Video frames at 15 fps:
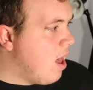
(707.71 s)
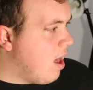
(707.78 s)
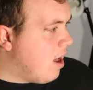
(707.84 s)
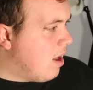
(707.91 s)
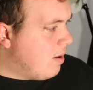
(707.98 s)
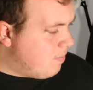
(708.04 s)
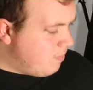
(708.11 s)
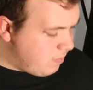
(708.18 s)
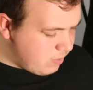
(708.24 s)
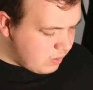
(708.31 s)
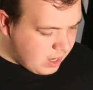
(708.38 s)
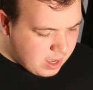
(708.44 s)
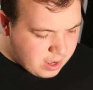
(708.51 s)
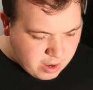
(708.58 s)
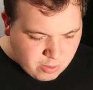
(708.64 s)

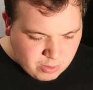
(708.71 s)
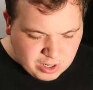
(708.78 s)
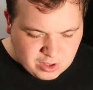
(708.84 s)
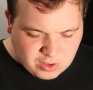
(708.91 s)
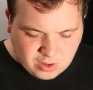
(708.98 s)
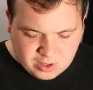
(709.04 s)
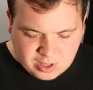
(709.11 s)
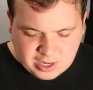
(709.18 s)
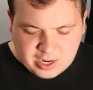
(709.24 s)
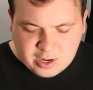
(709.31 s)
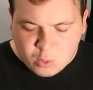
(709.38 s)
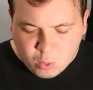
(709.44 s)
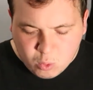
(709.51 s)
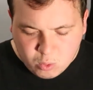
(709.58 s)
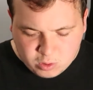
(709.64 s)
I only started
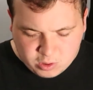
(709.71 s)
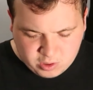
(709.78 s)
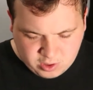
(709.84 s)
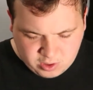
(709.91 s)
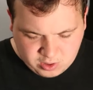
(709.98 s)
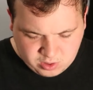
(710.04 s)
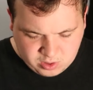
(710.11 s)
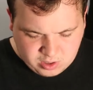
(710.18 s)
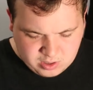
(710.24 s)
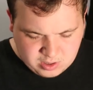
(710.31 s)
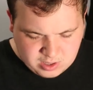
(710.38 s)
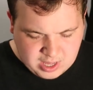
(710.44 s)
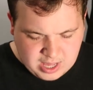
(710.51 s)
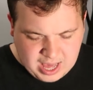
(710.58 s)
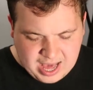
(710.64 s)
in August,
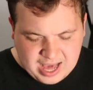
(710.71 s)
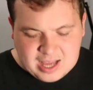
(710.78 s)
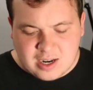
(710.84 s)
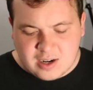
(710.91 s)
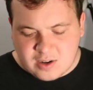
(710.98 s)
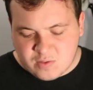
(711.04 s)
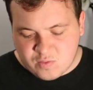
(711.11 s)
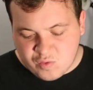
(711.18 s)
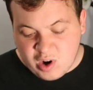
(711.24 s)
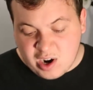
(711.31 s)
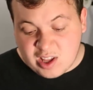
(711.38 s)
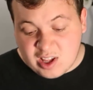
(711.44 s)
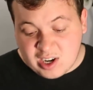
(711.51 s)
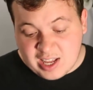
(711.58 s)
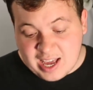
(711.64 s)
and
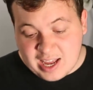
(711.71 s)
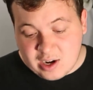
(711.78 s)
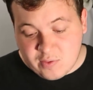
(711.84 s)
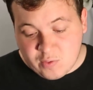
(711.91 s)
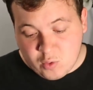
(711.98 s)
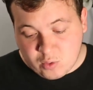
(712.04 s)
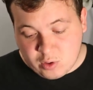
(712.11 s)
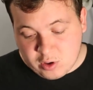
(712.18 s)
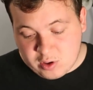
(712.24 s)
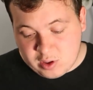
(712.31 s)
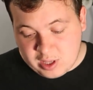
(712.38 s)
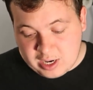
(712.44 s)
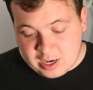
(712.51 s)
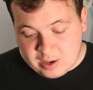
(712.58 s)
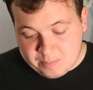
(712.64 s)
right at the end of August
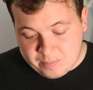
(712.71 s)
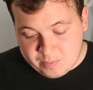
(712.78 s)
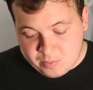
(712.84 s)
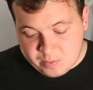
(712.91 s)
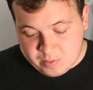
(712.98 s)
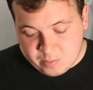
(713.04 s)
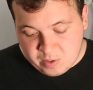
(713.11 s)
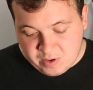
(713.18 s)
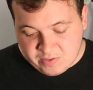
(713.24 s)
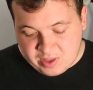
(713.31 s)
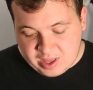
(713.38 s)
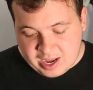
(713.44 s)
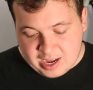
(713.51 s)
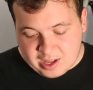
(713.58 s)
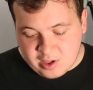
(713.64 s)
with
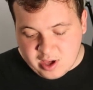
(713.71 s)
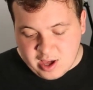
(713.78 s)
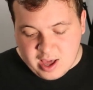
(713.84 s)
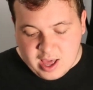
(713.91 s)
that.